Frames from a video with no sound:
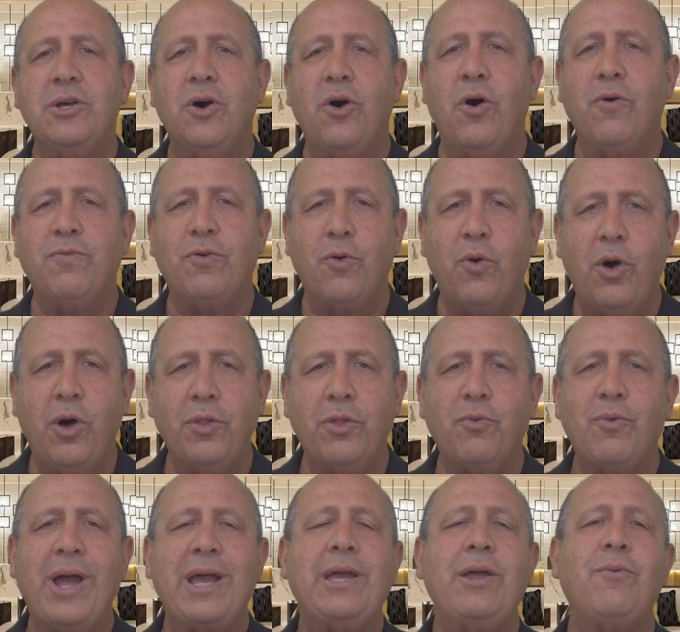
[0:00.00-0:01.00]
overall the
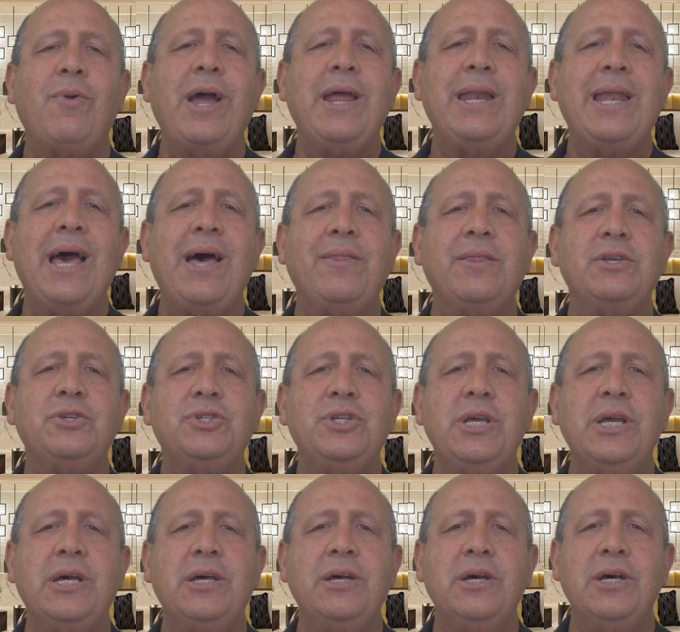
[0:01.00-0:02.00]
record right now this
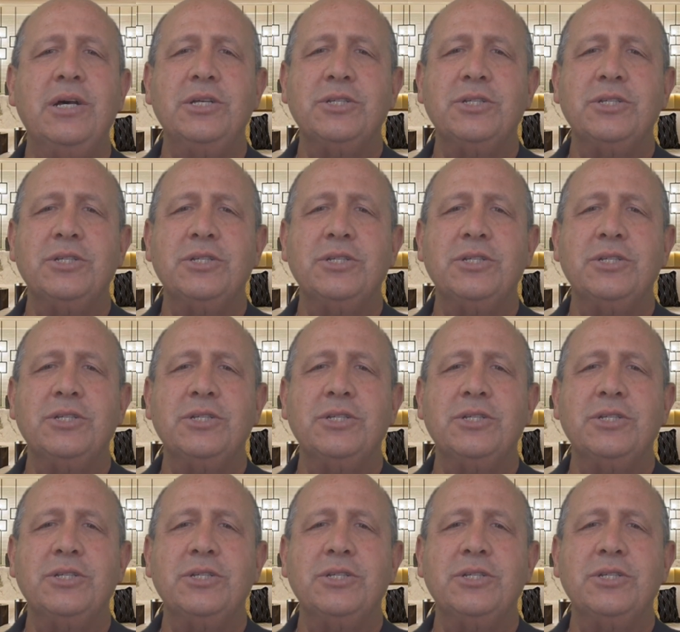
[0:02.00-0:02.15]
year.